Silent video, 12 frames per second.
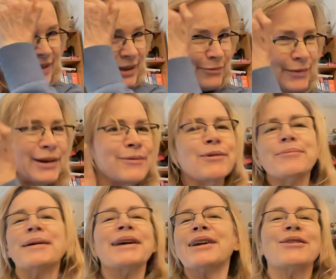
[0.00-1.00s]
And why won't
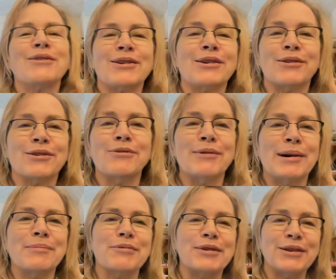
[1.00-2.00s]
my hair co-
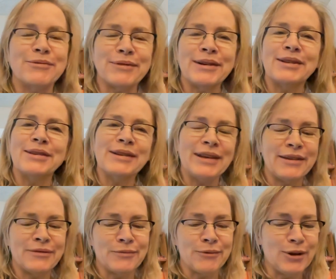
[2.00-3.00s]
cooperate? Well, I
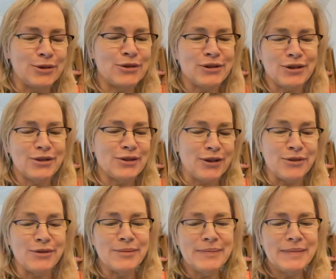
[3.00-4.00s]
haven't washed it, so.